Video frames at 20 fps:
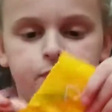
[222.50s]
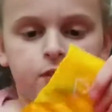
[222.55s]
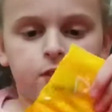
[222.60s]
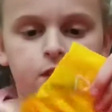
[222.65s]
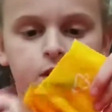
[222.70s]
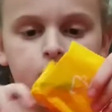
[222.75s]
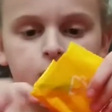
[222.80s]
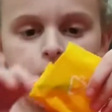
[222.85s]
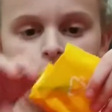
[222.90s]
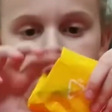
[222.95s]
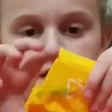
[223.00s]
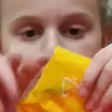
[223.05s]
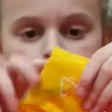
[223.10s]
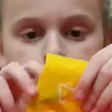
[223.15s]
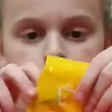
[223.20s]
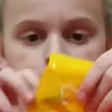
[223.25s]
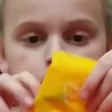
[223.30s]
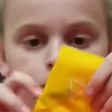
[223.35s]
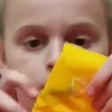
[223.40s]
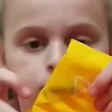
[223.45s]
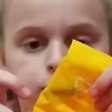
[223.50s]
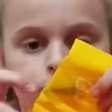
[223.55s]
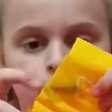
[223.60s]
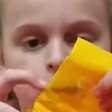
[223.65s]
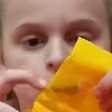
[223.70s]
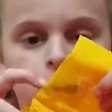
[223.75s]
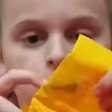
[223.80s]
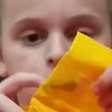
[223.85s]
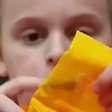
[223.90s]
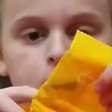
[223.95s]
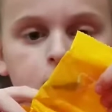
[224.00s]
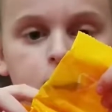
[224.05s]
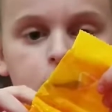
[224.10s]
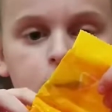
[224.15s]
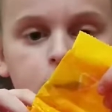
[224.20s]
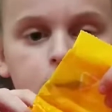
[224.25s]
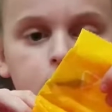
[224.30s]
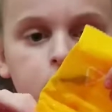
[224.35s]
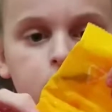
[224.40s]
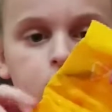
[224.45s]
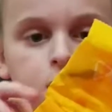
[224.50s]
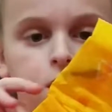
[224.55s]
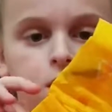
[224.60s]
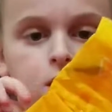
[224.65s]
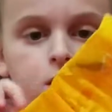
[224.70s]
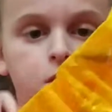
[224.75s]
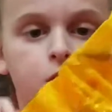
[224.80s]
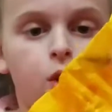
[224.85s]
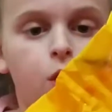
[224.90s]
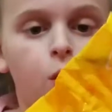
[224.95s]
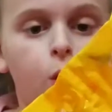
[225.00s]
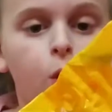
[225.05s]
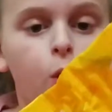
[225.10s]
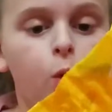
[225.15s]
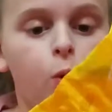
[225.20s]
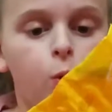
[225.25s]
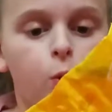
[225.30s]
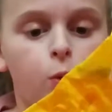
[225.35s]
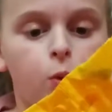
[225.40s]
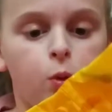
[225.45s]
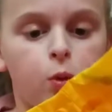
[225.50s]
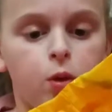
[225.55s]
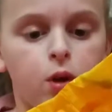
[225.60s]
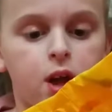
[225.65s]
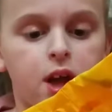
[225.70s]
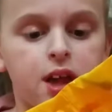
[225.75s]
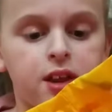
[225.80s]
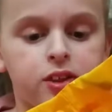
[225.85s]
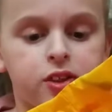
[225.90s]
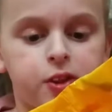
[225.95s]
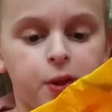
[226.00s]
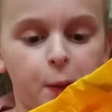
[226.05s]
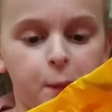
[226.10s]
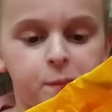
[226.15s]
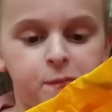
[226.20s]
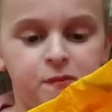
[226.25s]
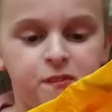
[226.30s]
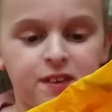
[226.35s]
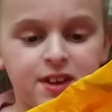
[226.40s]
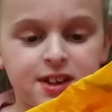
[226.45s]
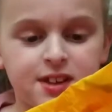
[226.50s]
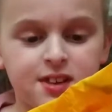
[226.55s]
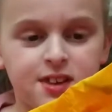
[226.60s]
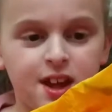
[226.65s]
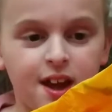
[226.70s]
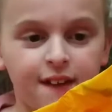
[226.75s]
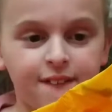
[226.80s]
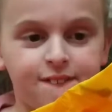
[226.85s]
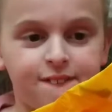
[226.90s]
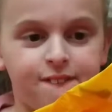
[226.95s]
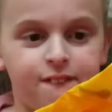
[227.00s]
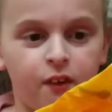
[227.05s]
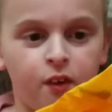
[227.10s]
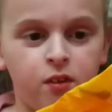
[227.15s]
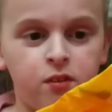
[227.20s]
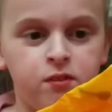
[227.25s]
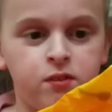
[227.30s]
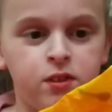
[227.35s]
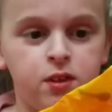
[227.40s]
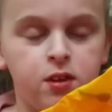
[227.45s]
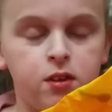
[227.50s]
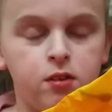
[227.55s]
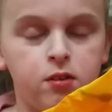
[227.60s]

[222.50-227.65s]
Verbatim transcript: You just keep your fingers crossed that. Oh, it's something different.